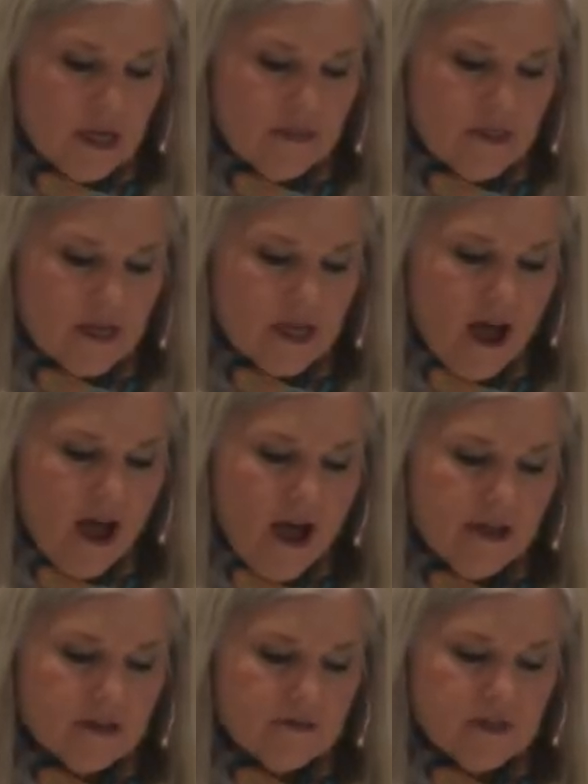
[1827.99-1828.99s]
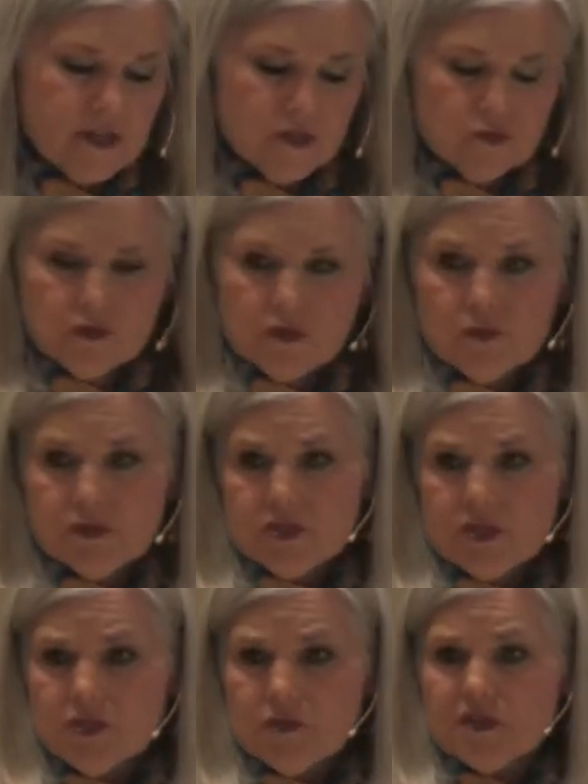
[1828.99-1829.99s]
The God of Israel was
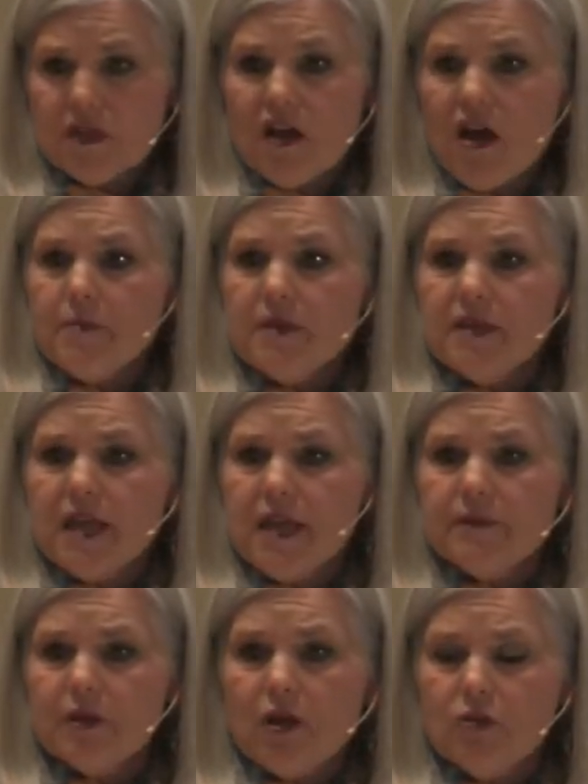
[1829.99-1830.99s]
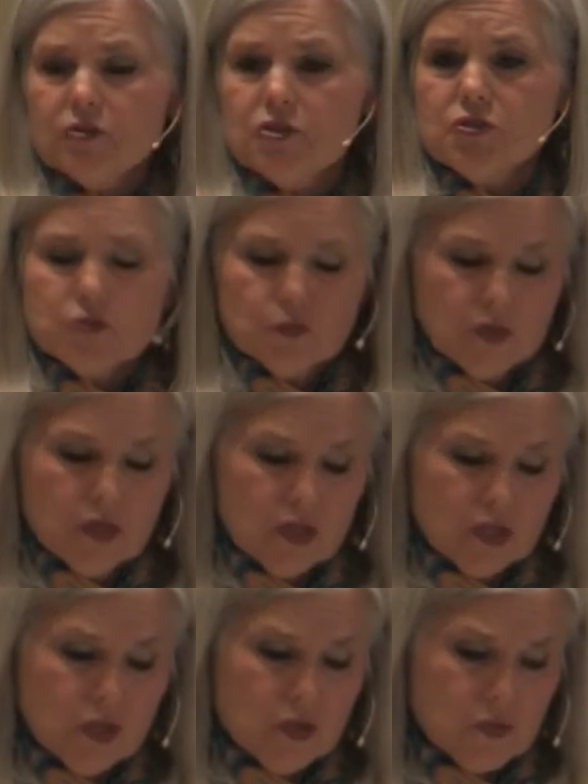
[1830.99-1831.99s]
a common name that all Jews would
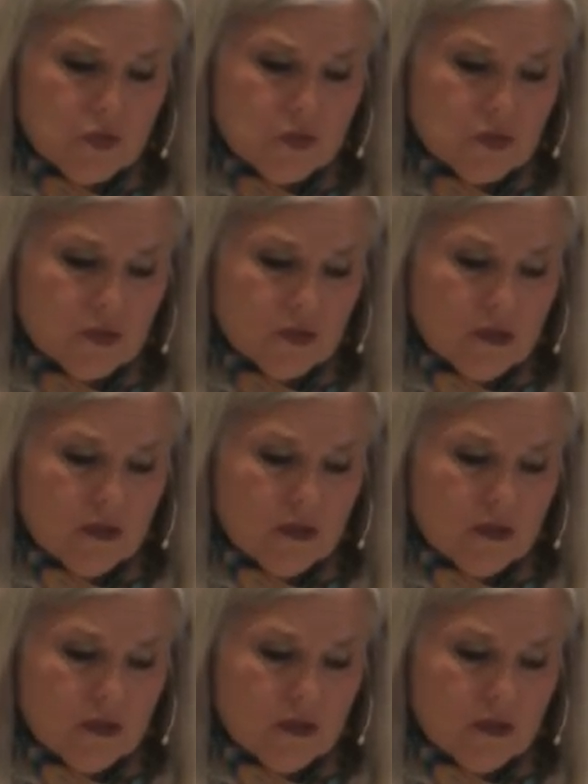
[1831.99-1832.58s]
use.